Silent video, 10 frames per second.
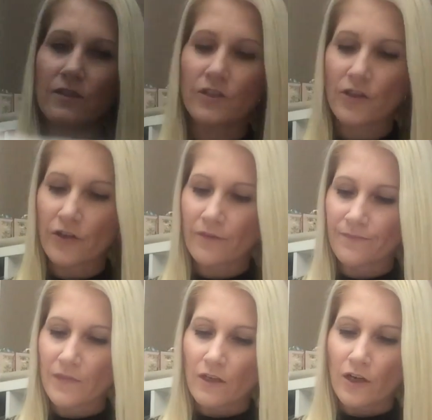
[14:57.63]
So
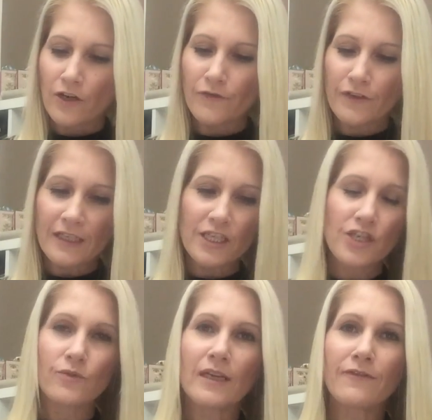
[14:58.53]
hopefully
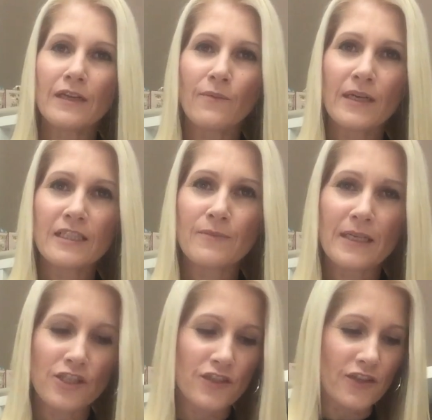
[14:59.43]
she'll love that one as
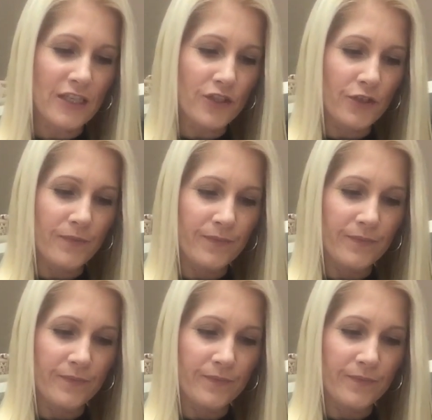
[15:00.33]
much as I do.